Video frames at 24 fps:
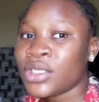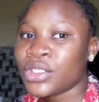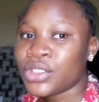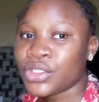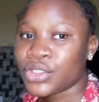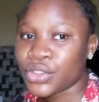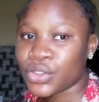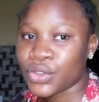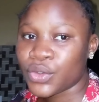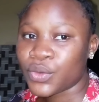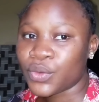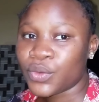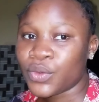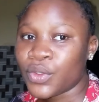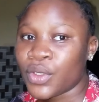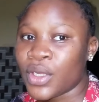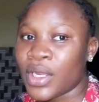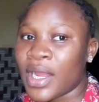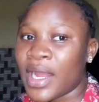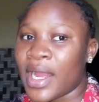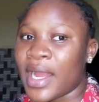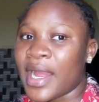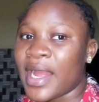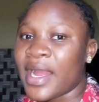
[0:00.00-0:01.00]
You know,
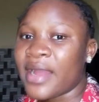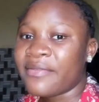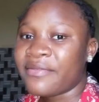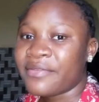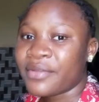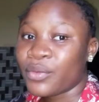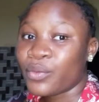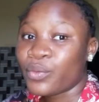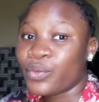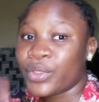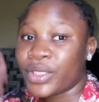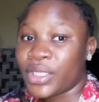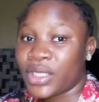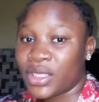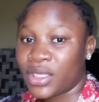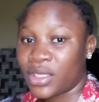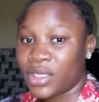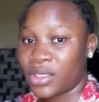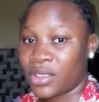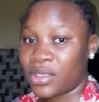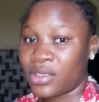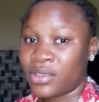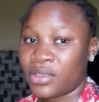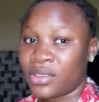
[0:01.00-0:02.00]
I have a week
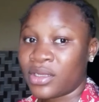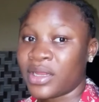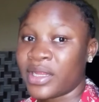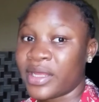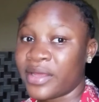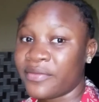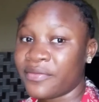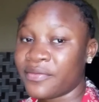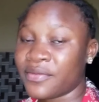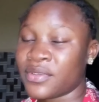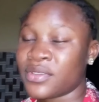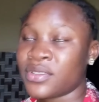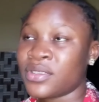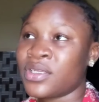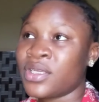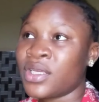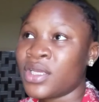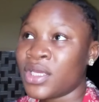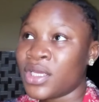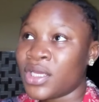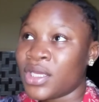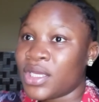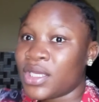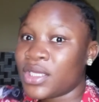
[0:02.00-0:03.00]
left
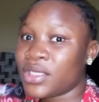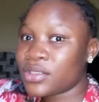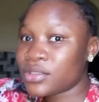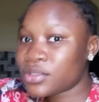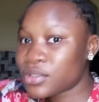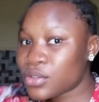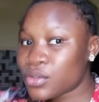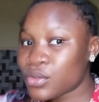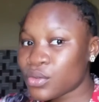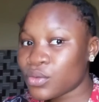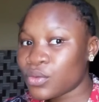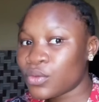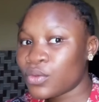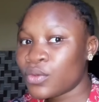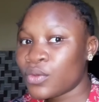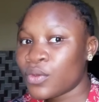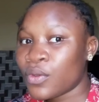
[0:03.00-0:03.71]
into